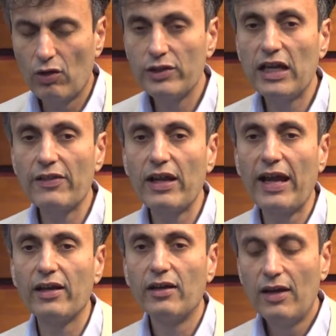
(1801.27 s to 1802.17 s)
On the other
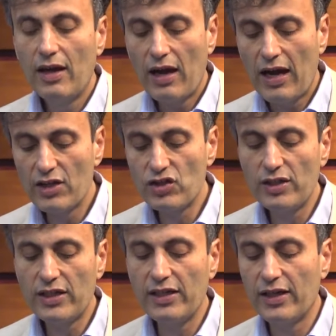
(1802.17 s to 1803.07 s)
hand,
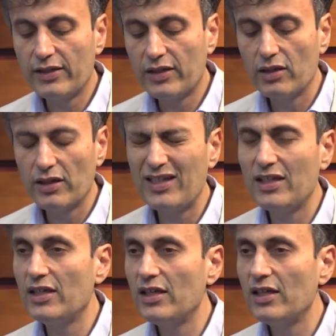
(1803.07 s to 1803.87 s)
Argentina, Turkey,